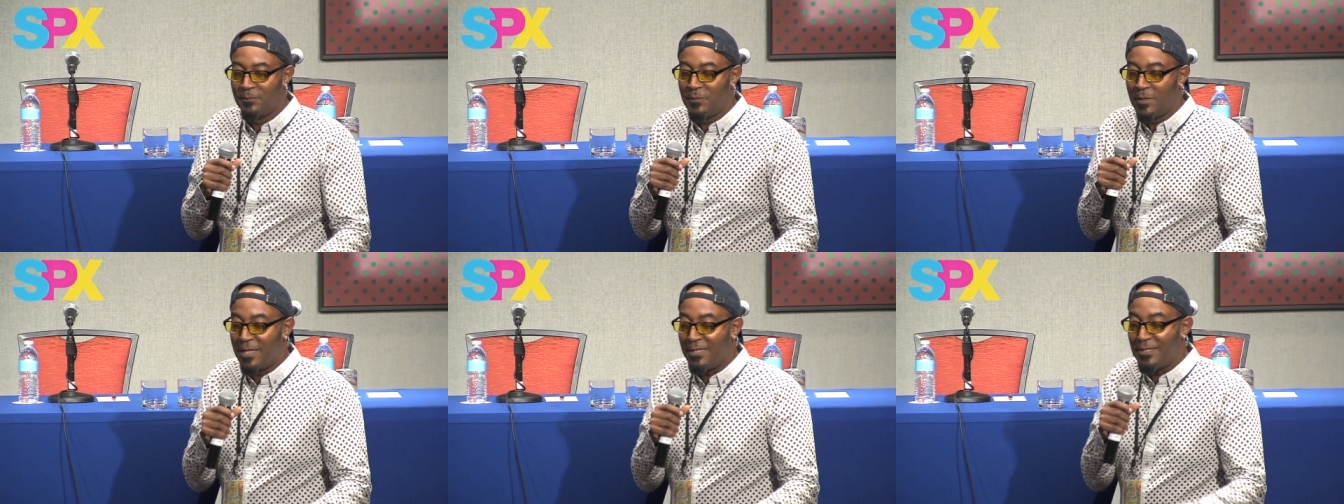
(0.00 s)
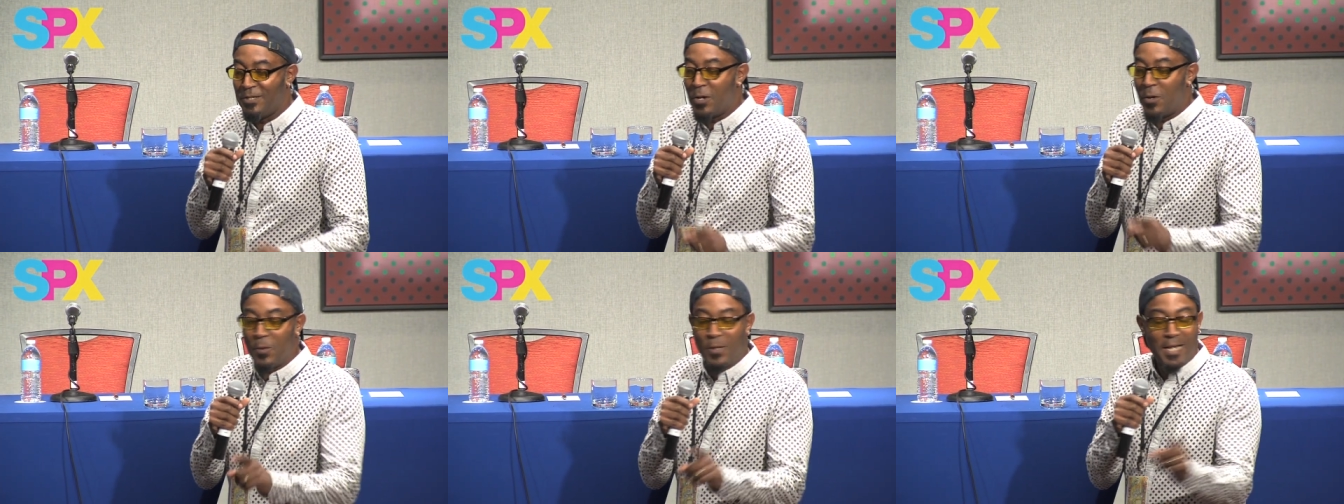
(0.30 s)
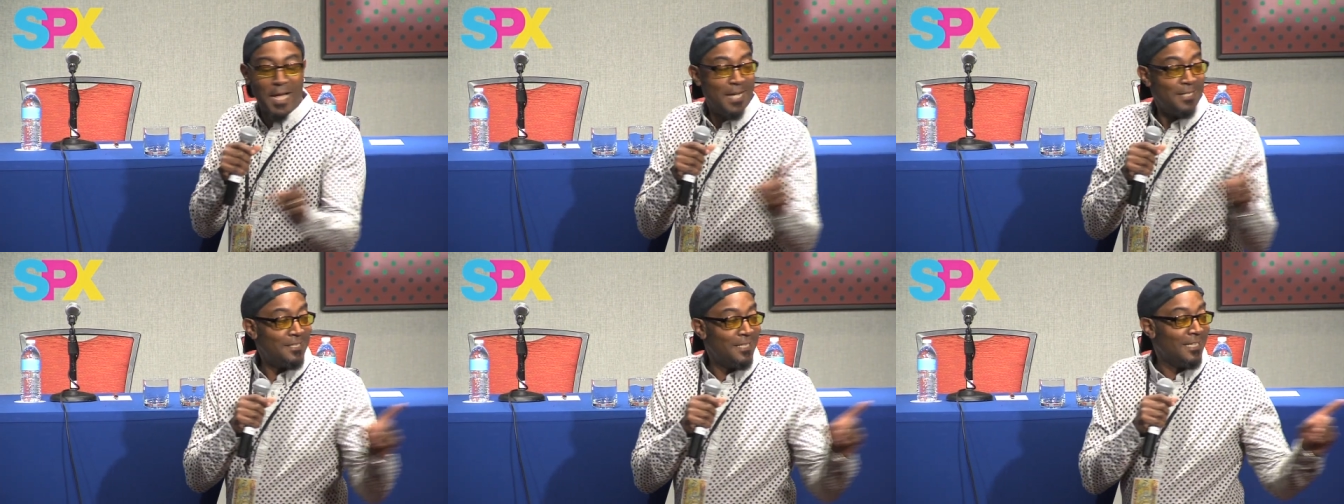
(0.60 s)
You know
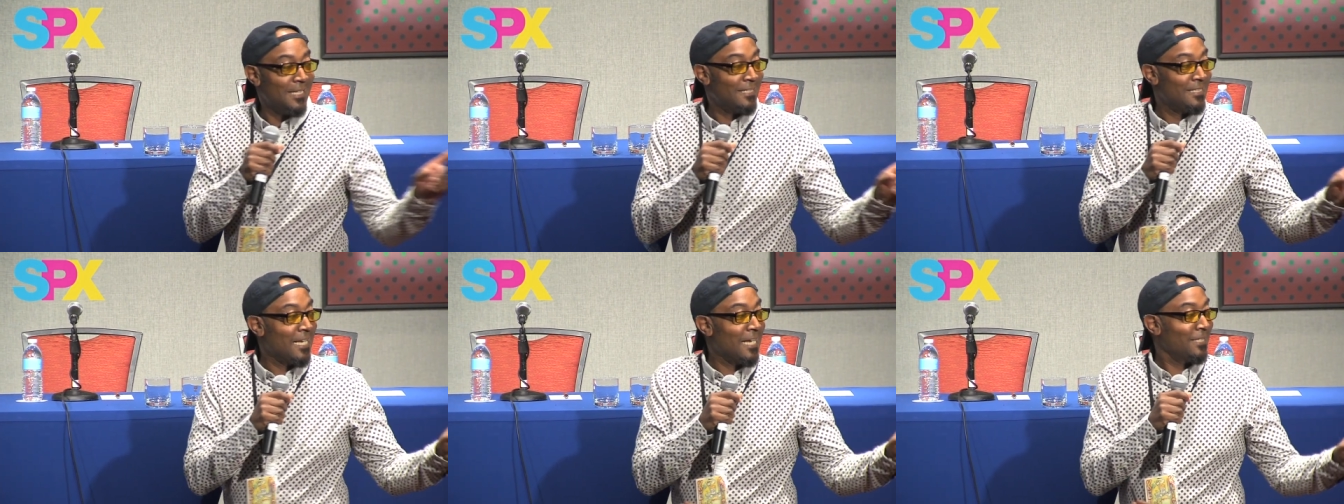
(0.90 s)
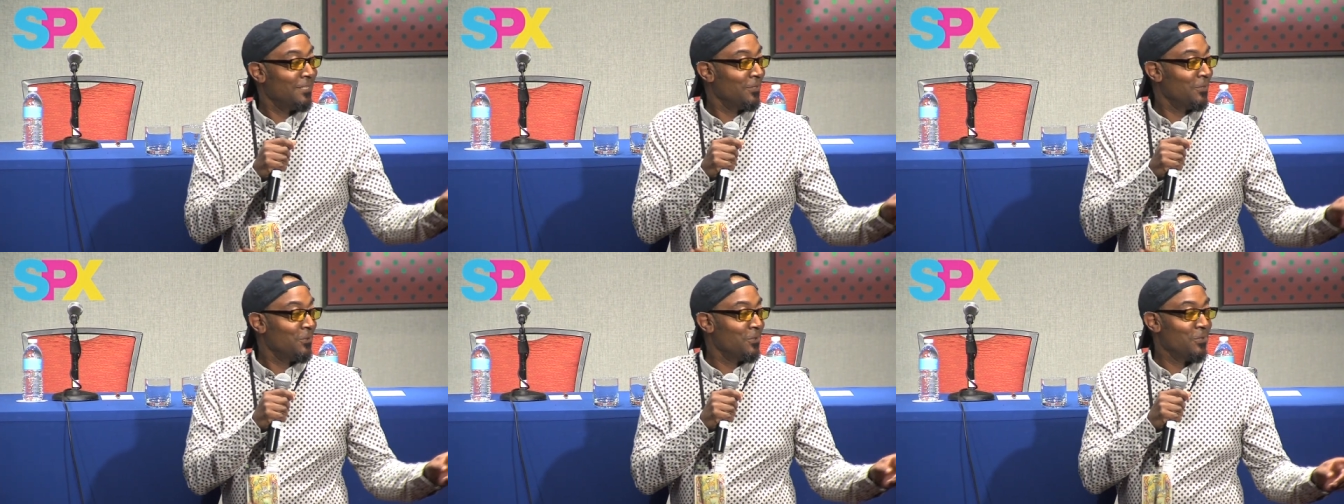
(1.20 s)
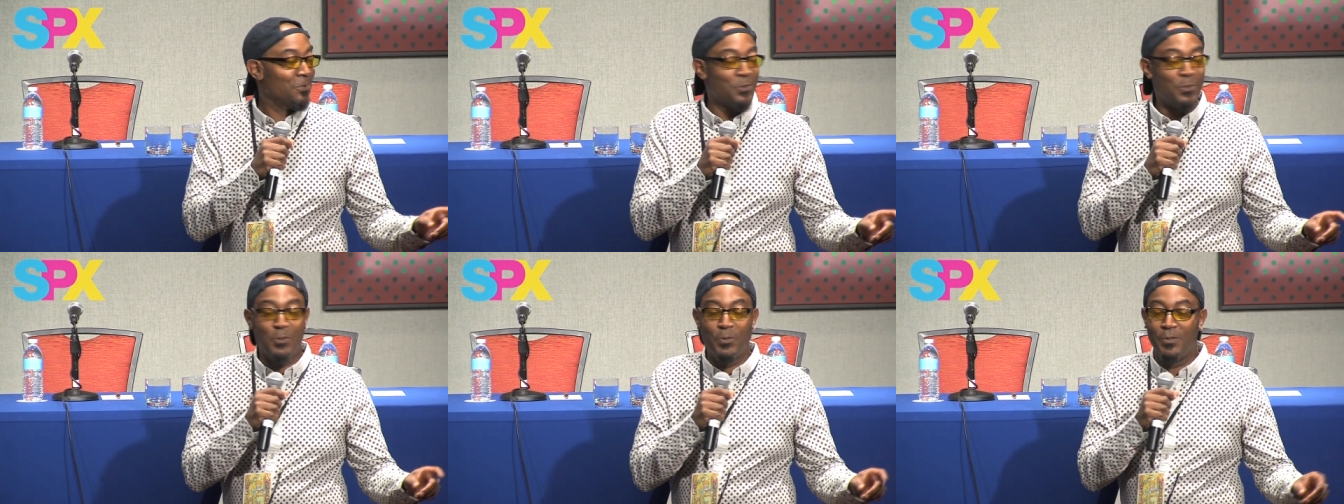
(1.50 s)
what? I did a technical
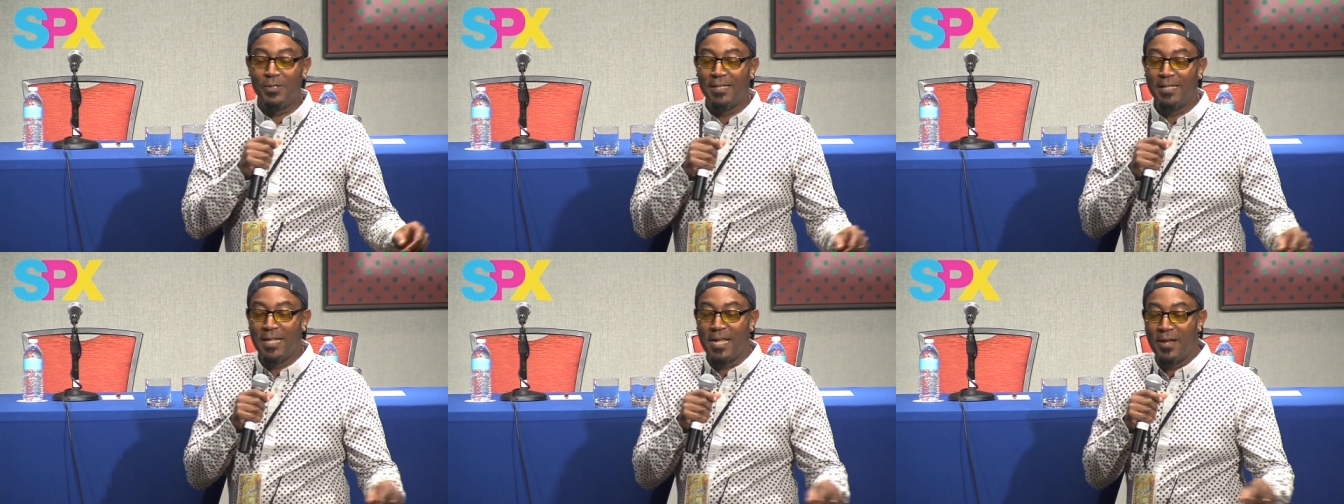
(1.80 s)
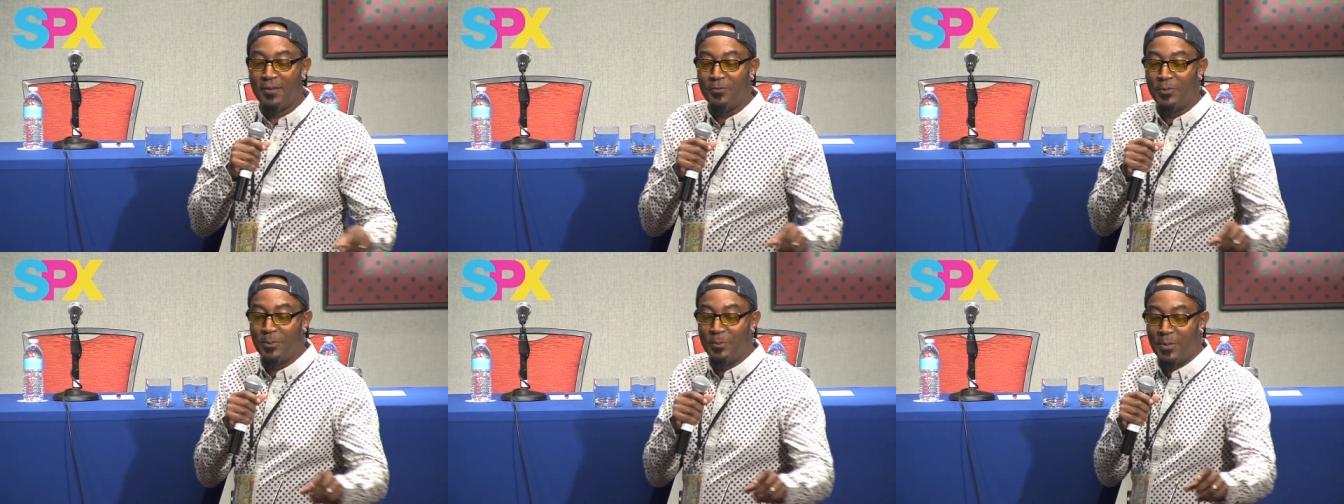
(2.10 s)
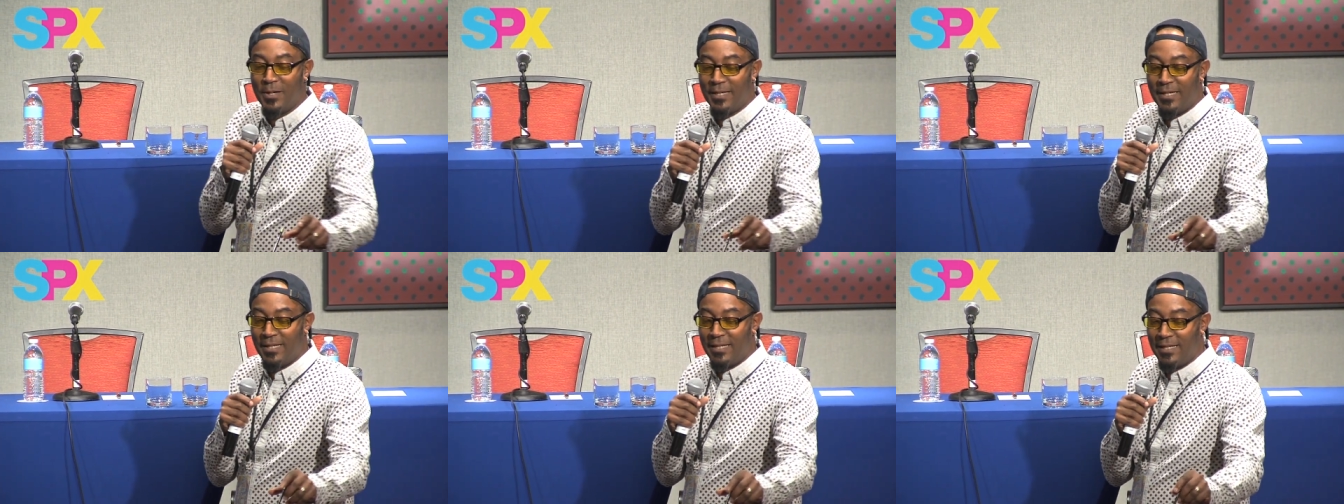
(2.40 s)
school, and
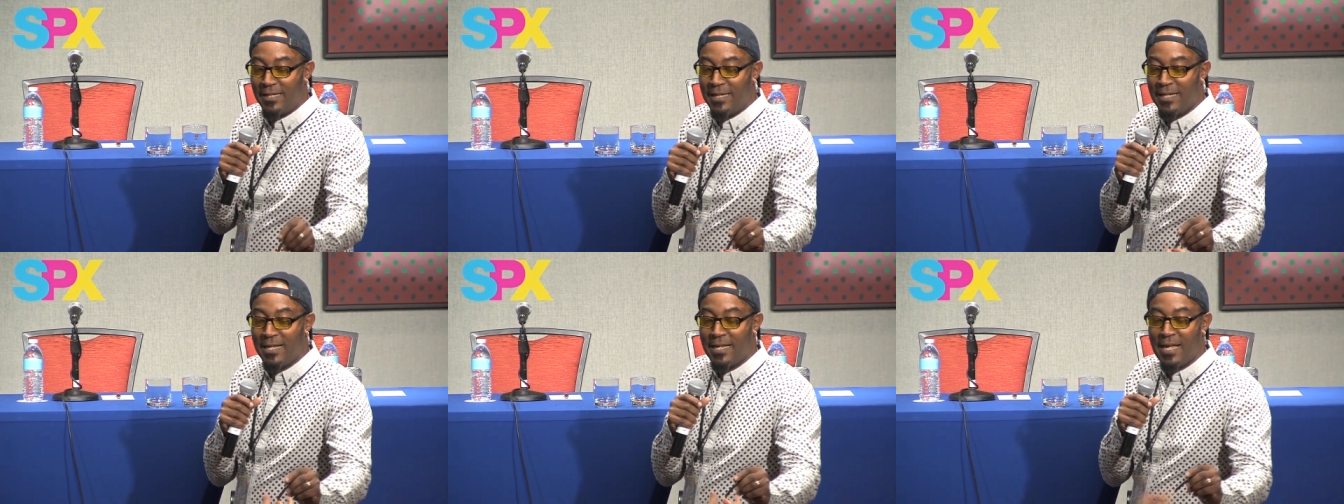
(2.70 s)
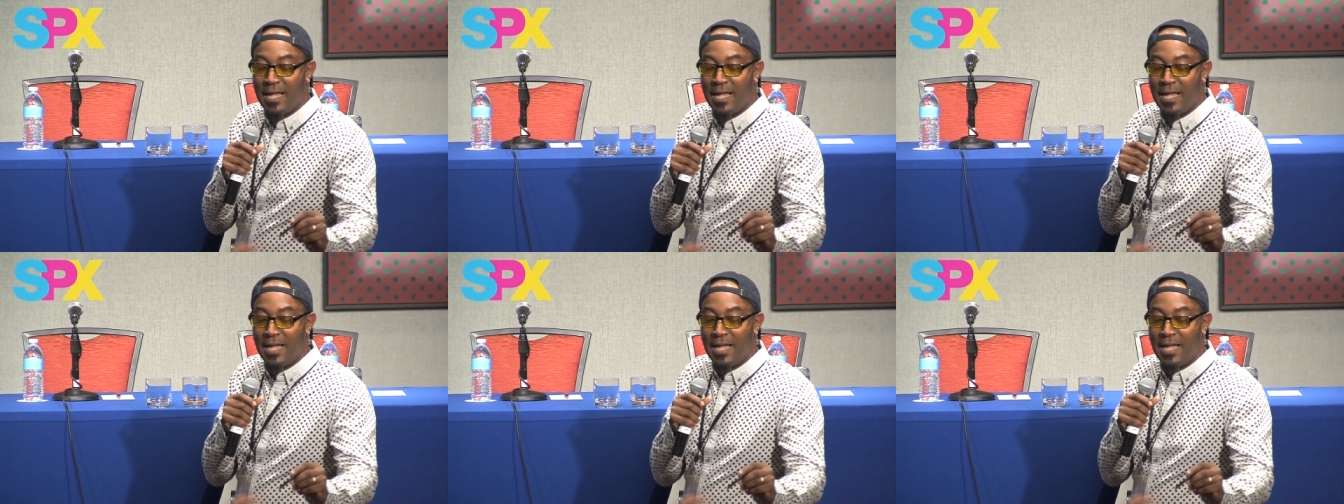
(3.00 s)
everybody